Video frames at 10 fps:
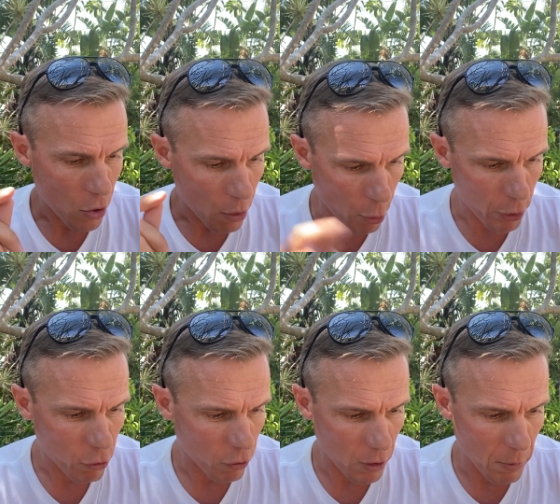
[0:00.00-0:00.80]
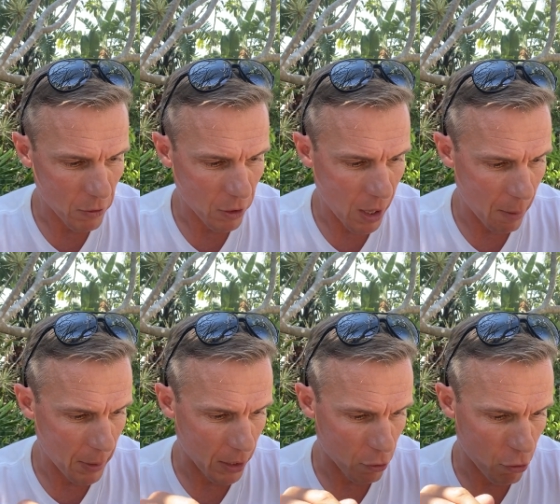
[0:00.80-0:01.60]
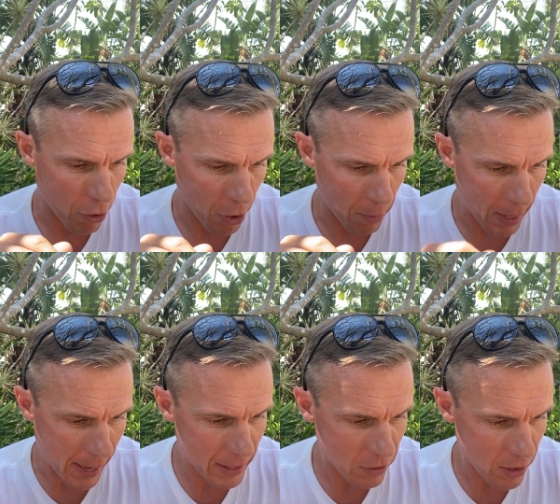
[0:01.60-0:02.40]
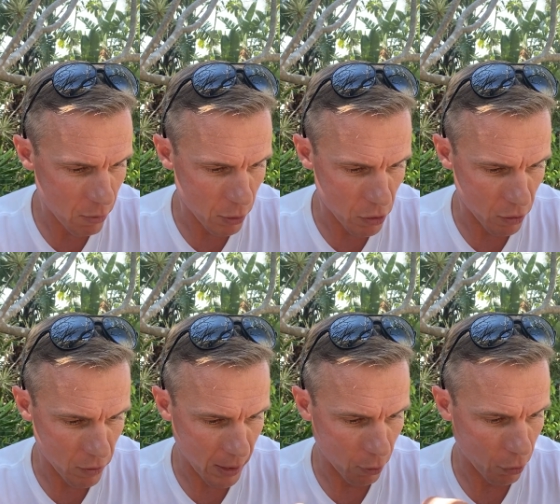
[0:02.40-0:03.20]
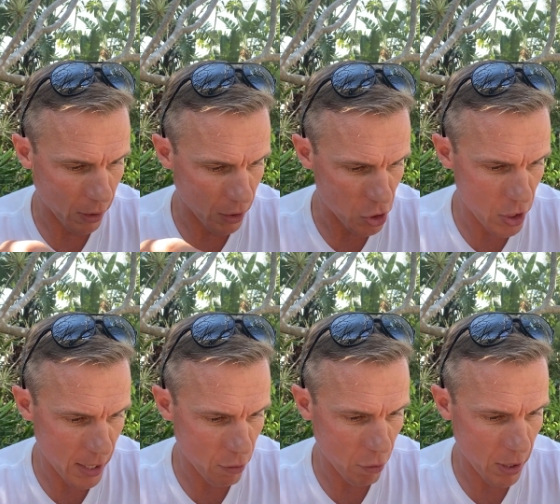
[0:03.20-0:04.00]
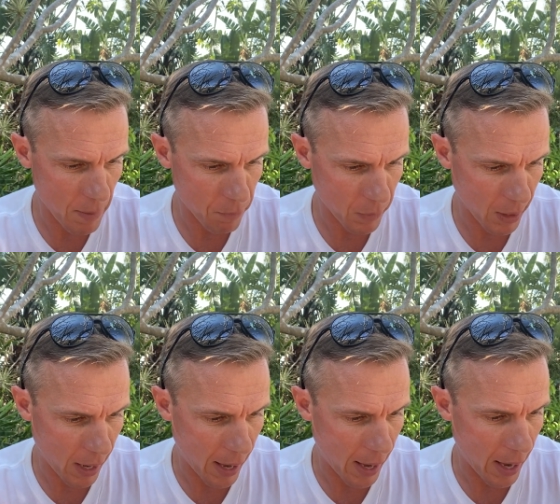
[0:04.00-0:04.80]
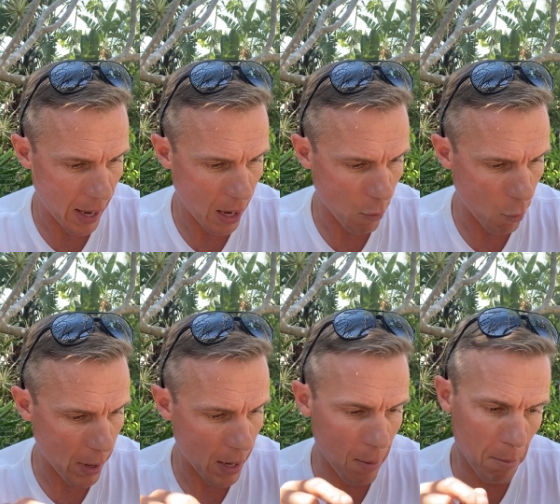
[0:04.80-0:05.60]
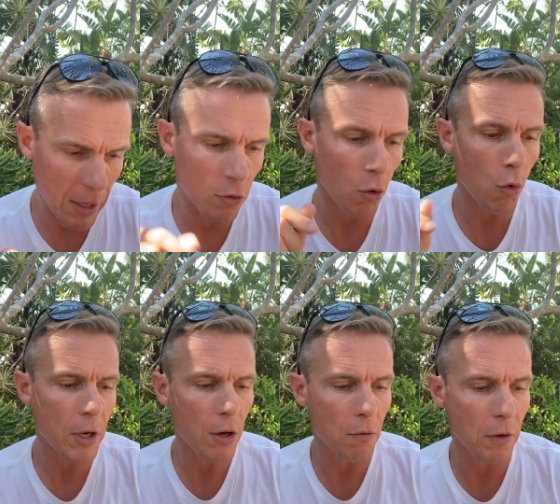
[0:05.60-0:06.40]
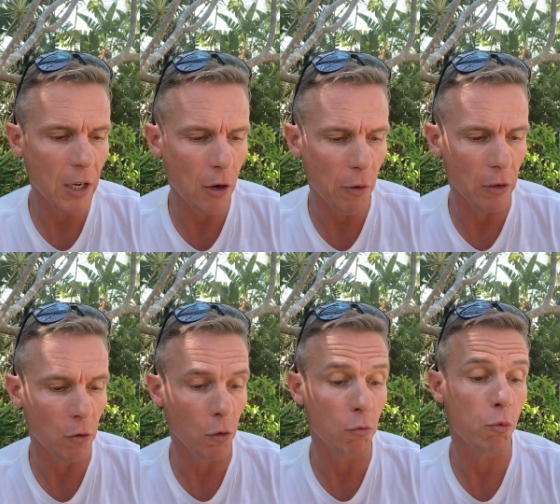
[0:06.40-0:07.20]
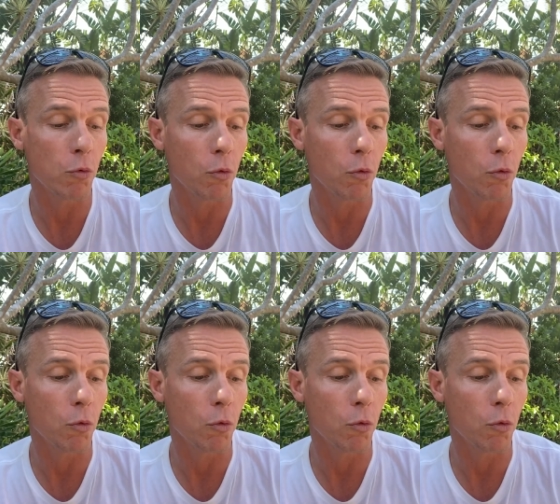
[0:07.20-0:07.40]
The more interesting bits come in Chrome 80, which is then looking at January, uh, where mixed audio and video resource